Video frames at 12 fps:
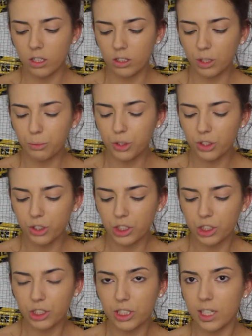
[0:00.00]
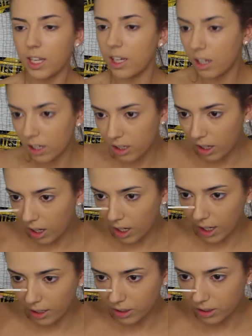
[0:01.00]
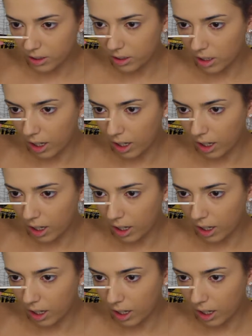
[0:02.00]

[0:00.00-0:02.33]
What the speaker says: So I'm just using the Collection